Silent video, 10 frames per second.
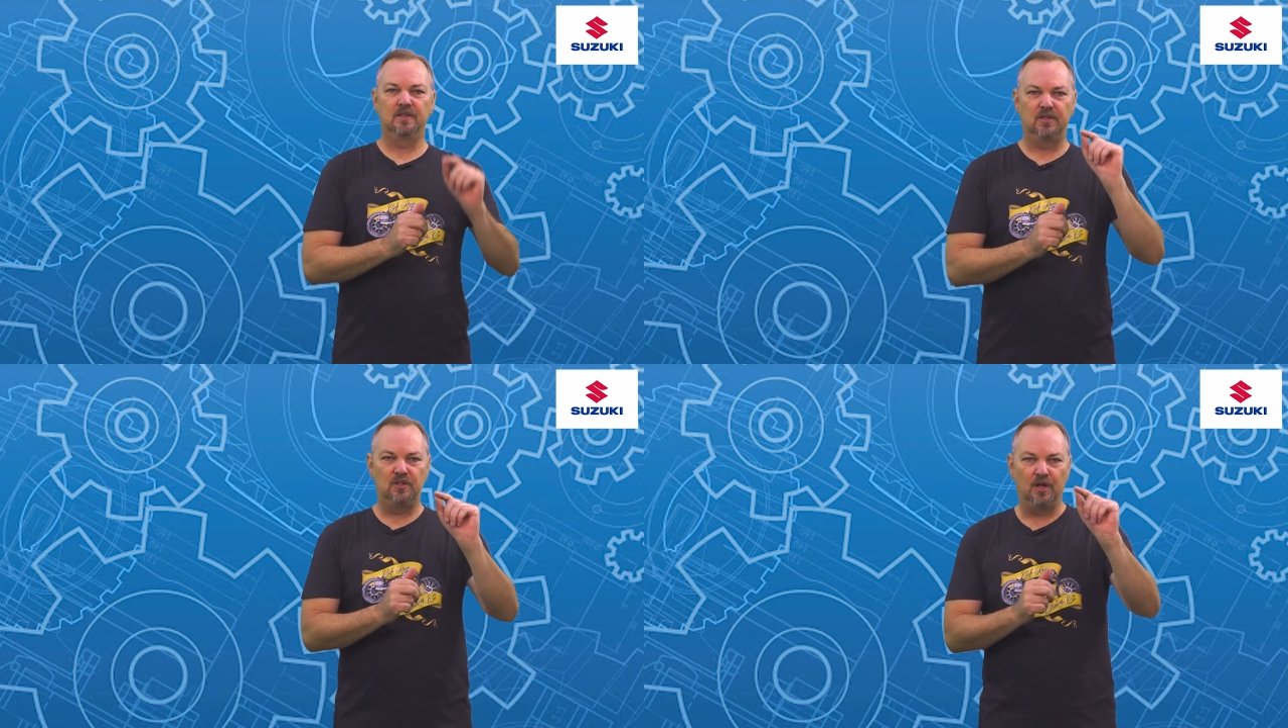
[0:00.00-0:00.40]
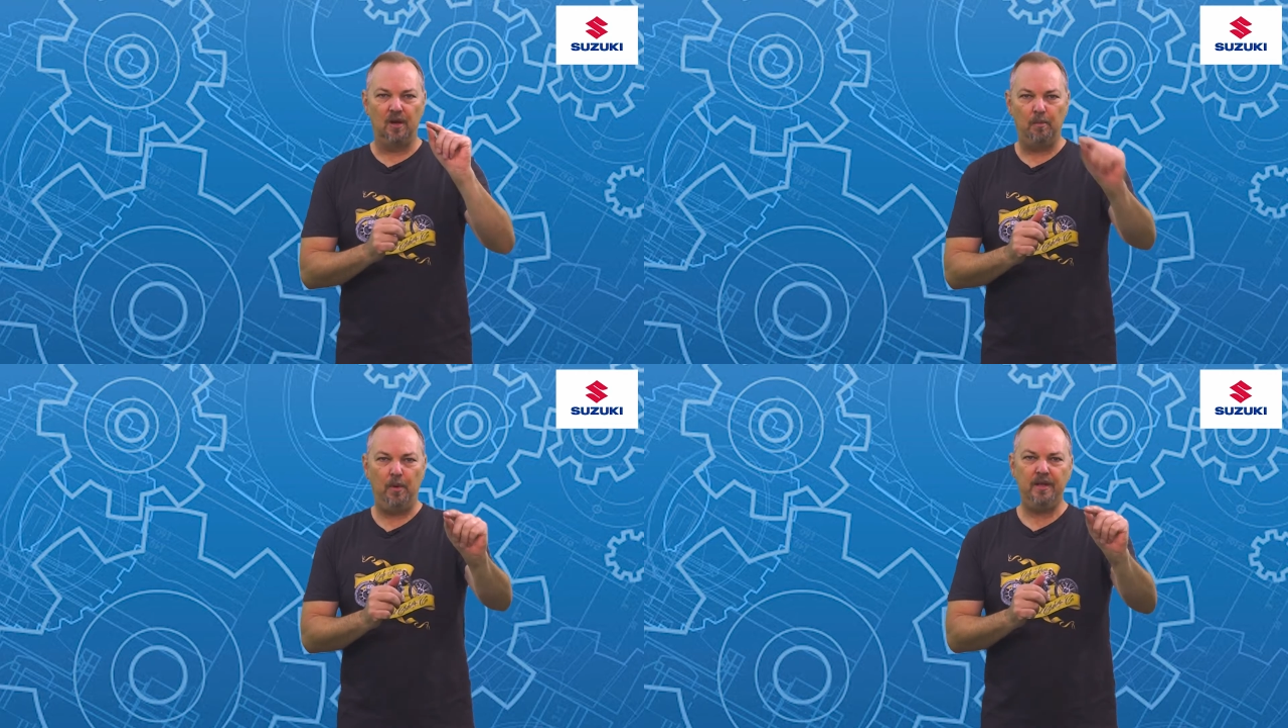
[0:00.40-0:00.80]
that you
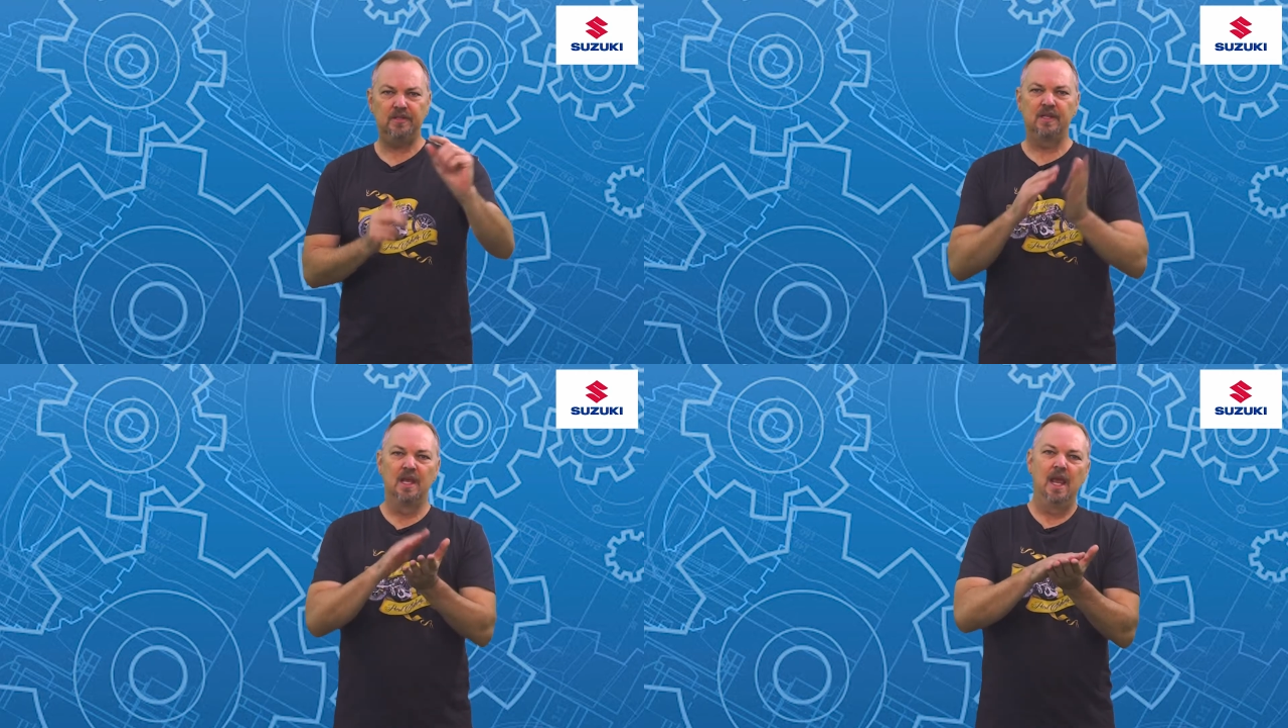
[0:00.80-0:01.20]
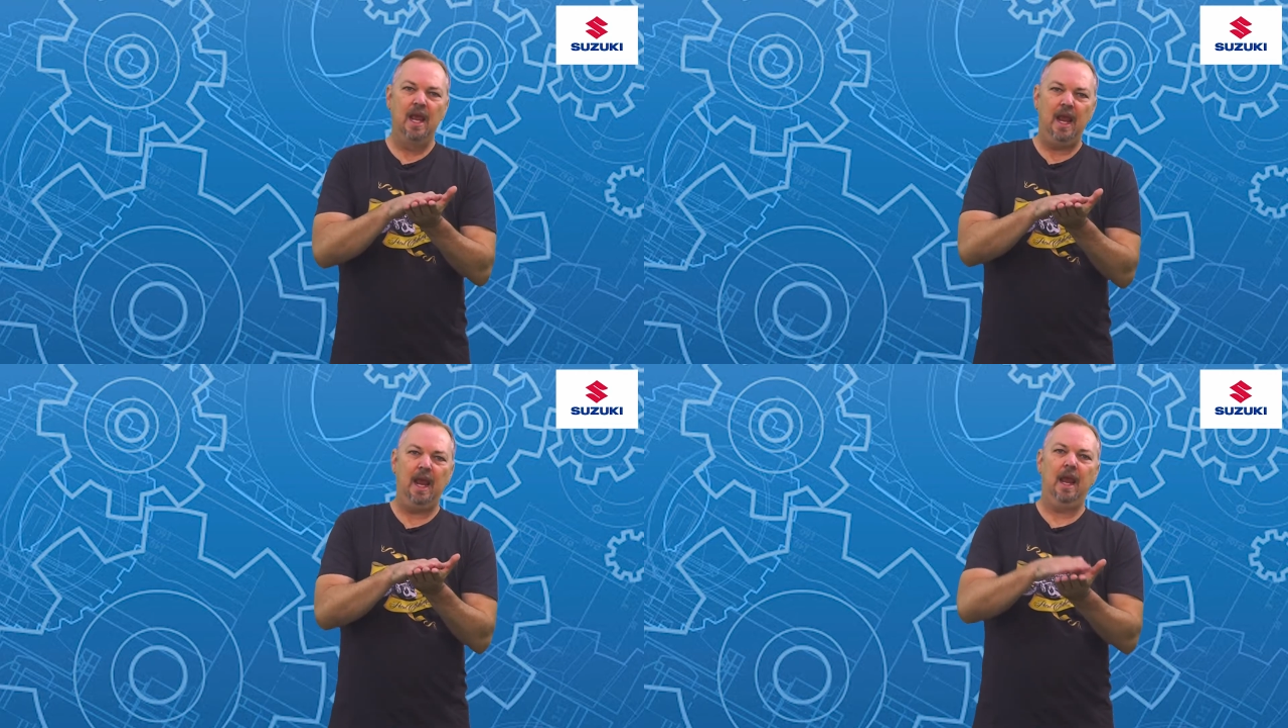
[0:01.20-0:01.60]
can press,
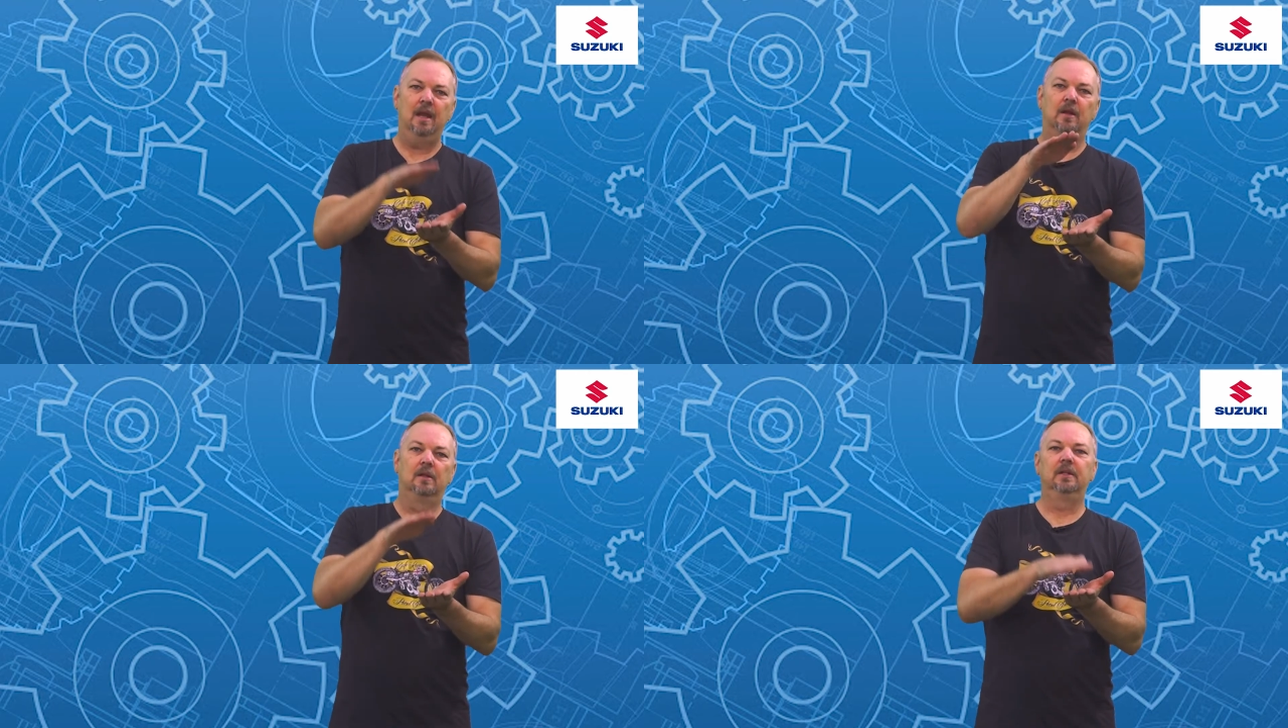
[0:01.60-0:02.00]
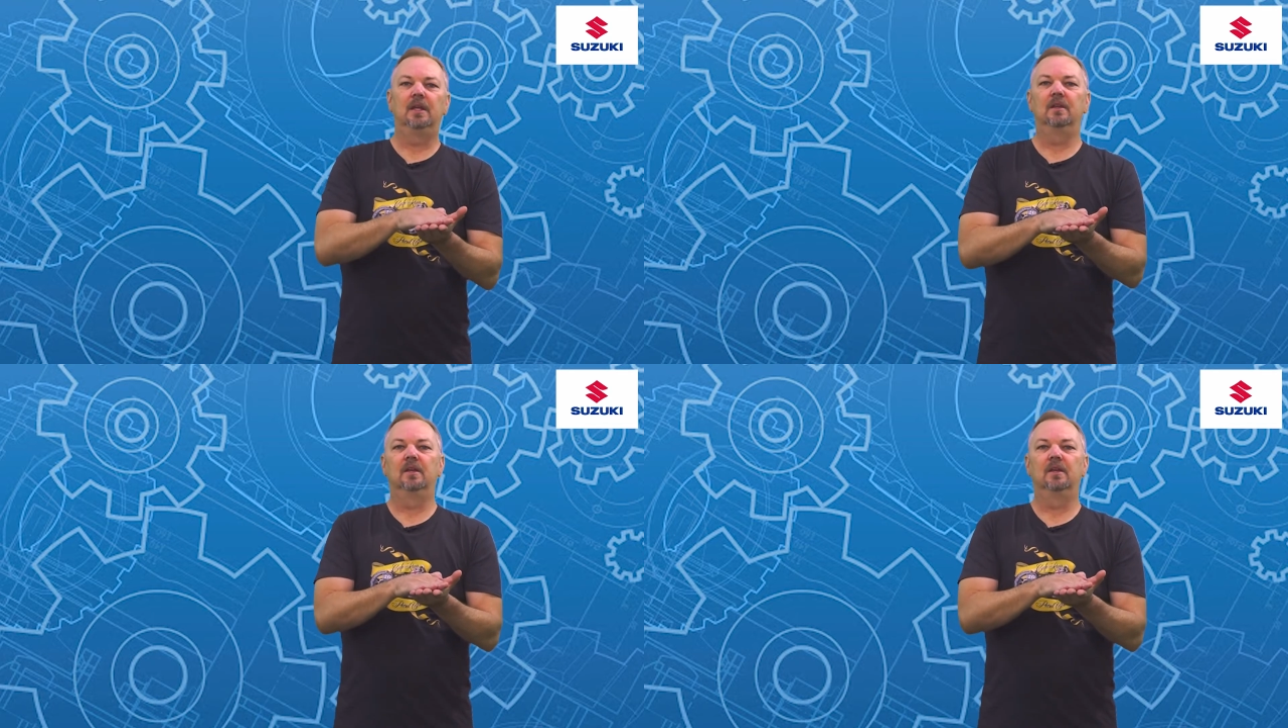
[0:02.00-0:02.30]
and it'll either